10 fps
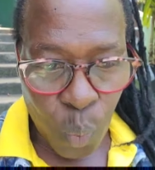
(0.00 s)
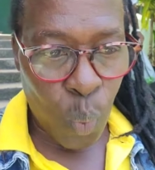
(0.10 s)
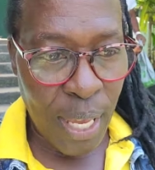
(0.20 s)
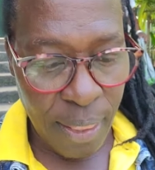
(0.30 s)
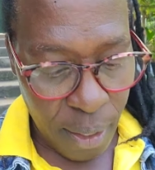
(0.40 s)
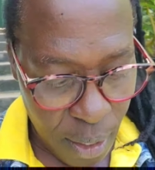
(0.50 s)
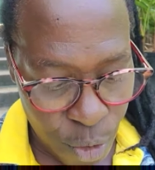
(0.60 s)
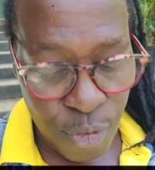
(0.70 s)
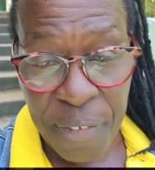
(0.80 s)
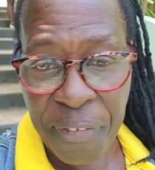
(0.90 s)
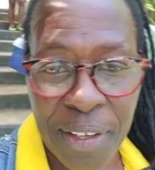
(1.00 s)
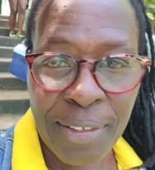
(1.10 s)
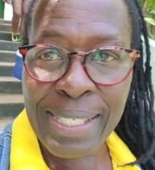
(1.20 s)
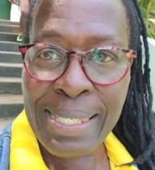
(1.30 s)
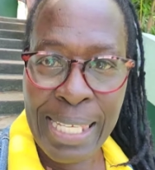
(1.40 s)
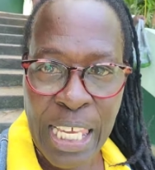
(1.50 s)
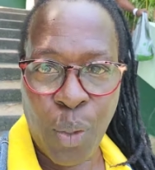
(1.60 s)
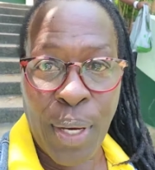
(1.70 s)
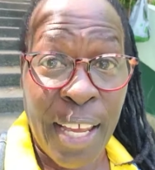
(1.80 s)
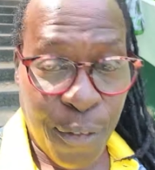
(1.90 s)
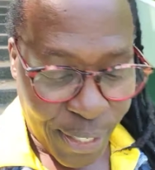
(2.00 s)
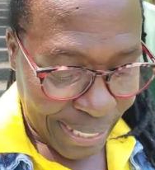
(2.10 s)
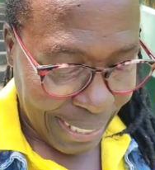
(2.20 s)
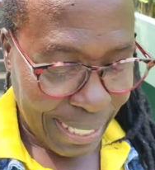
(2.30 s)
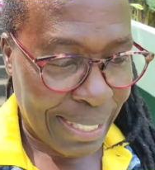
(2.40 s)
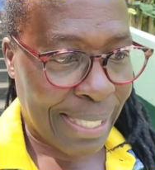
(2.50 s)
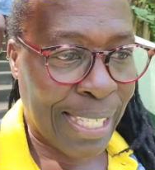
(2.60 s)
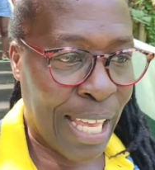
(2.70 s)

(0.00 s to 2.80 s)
whether river, sea, whatever it is.